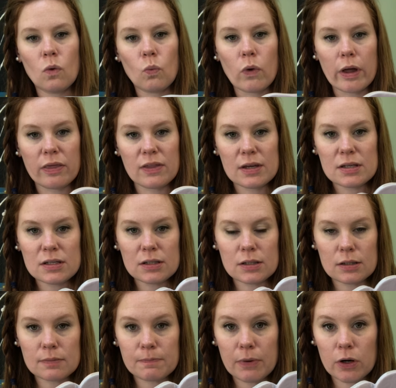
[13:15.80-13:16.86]
while
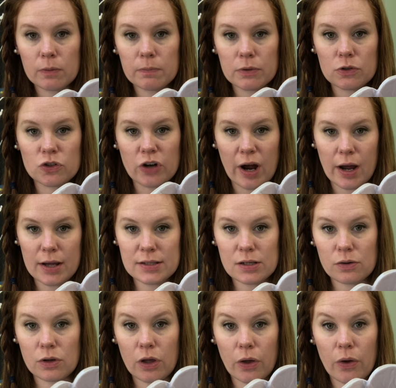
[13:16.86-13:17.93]
this purple dries,
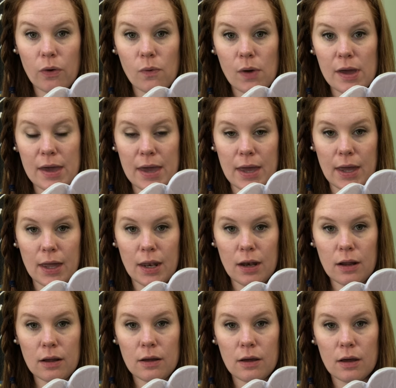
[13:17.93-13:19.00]
I'll go
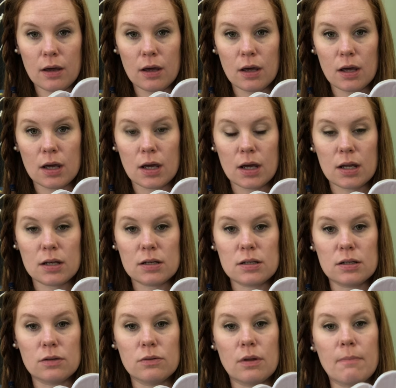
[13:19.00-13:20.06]
in and
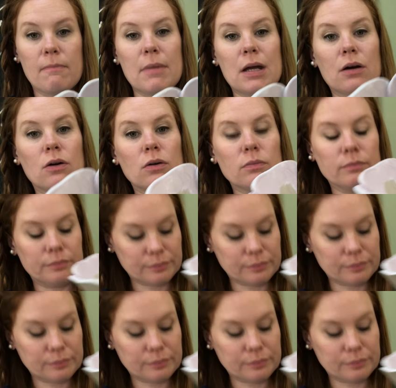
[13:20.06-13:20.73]
do the middle.